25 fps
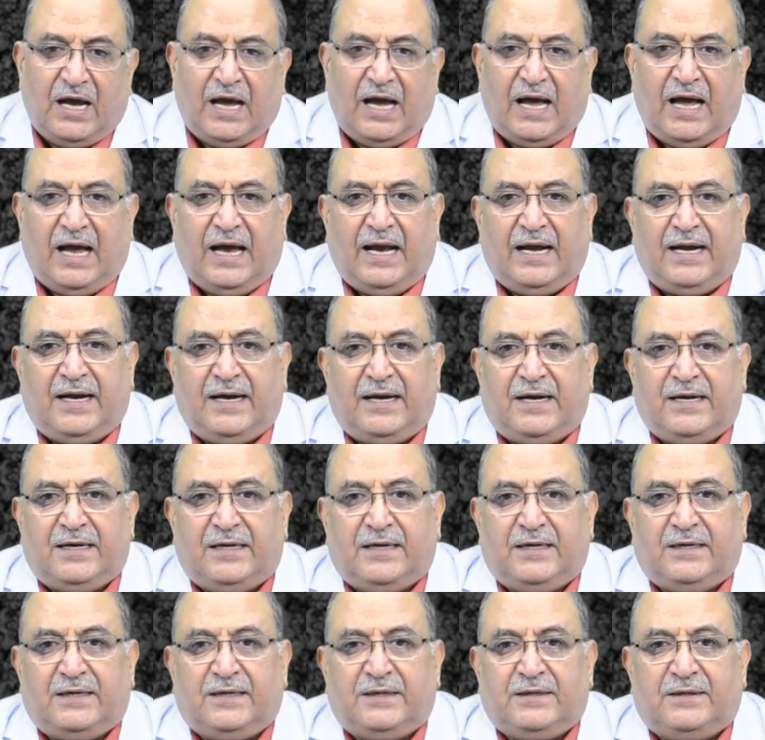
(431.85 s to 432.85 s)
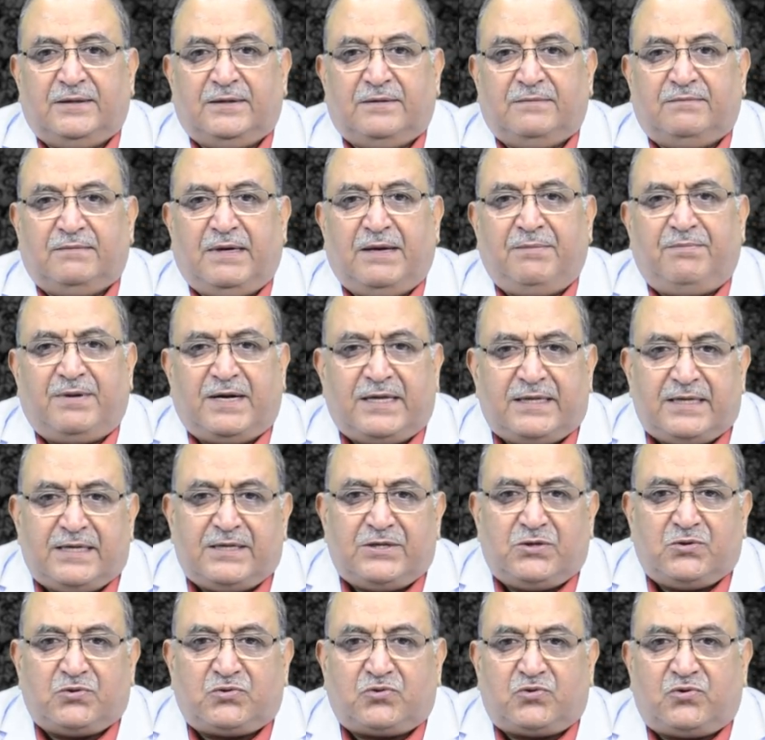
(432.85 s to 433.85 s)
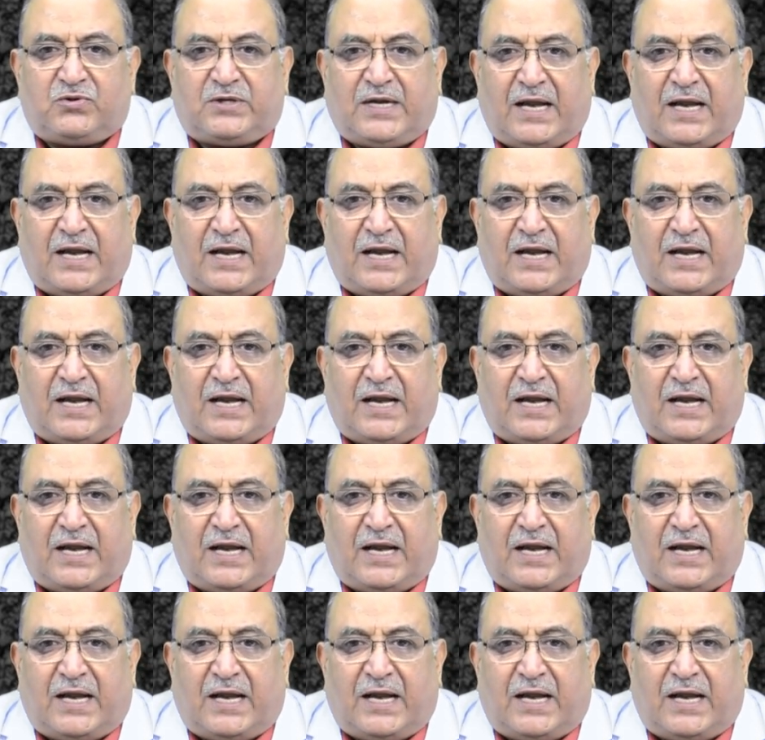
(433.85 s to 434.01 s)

and uh, my brother used to